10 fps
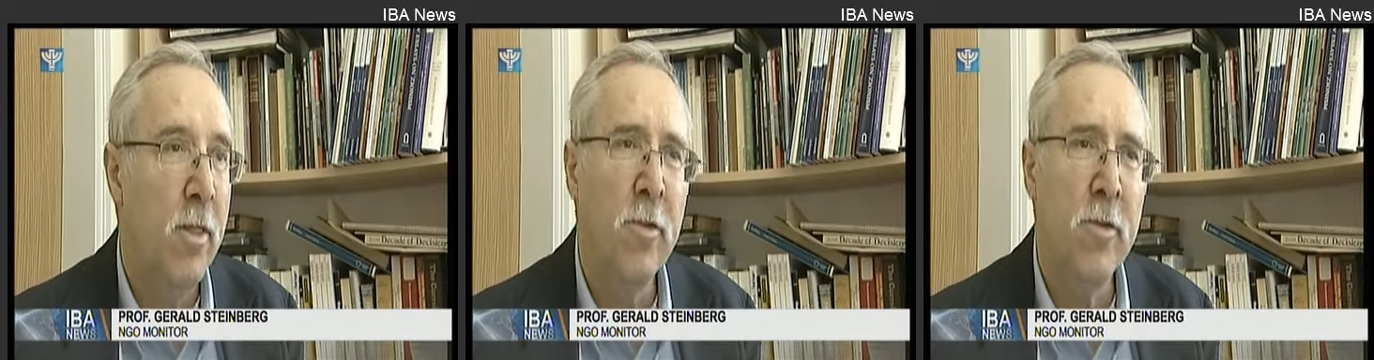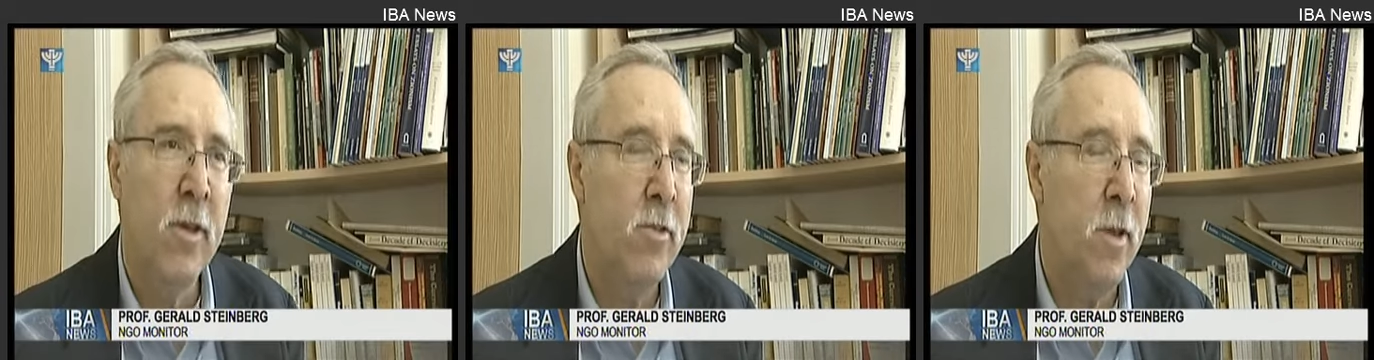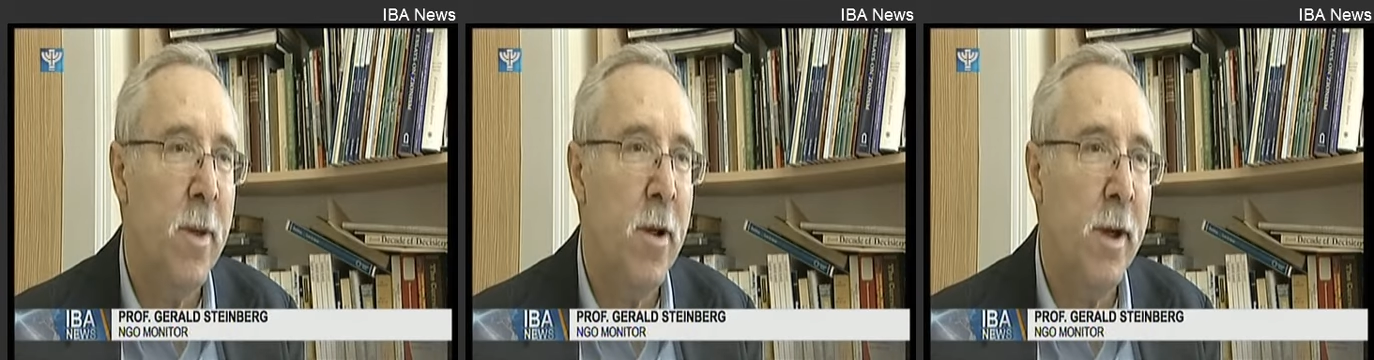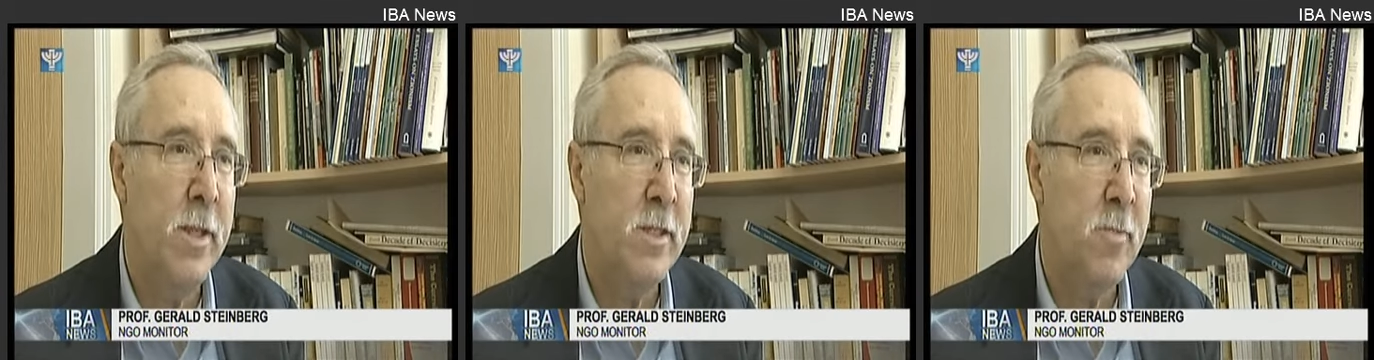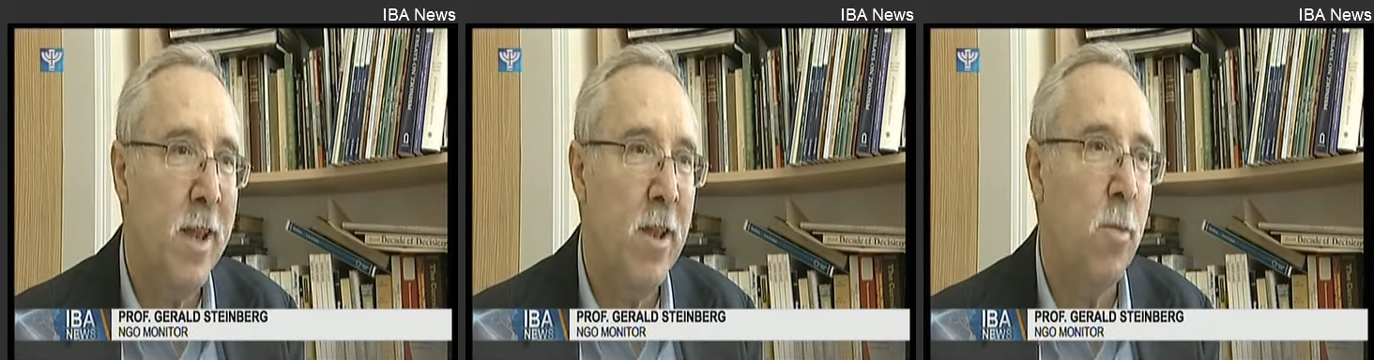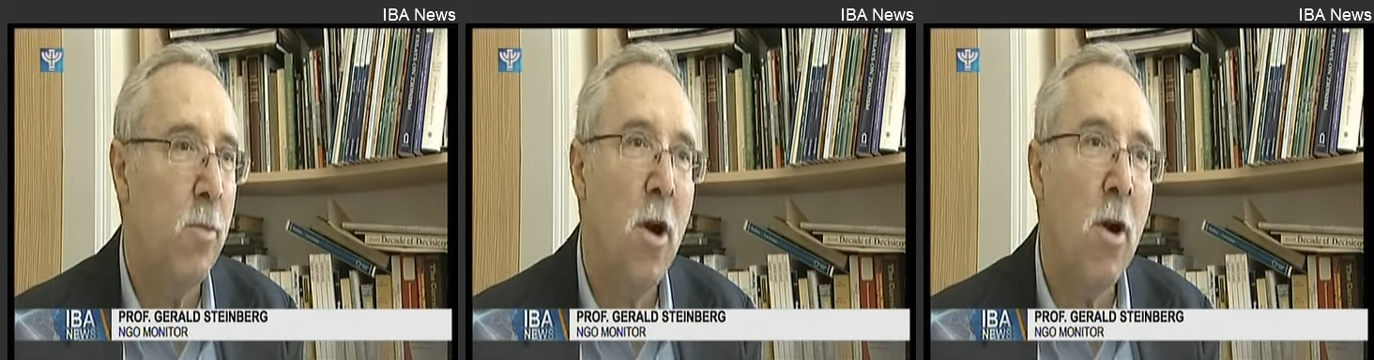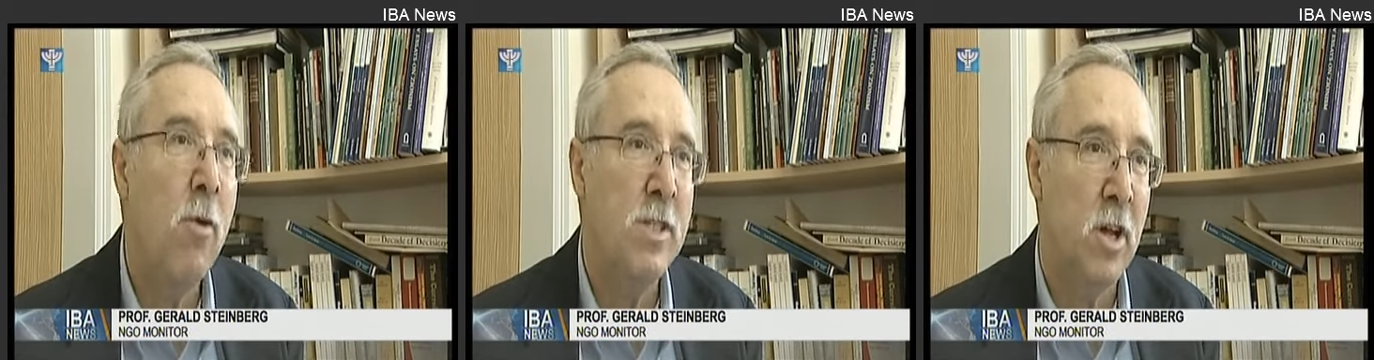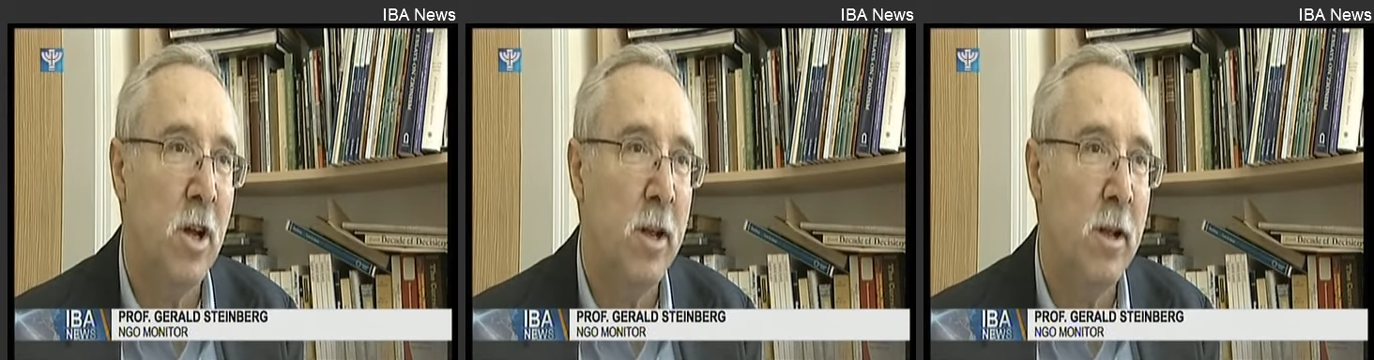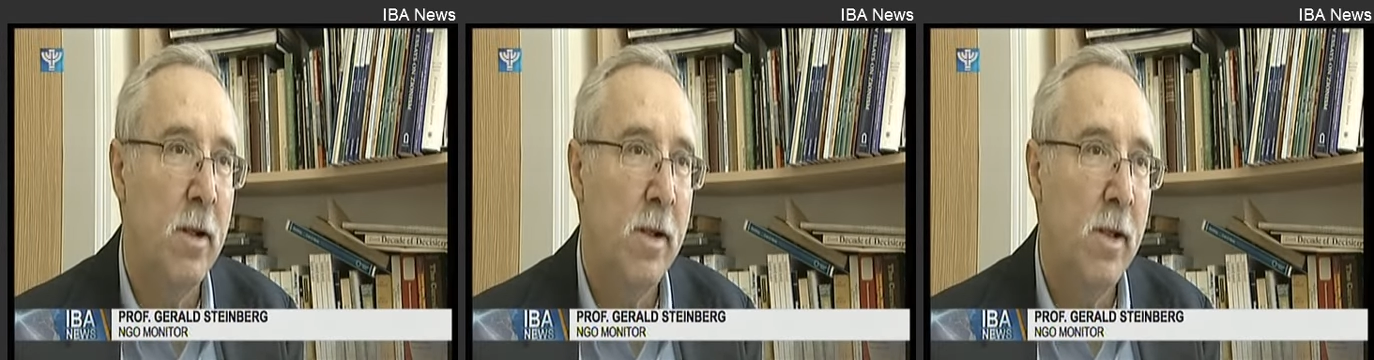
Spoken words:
Those things the Americans have made no progress on,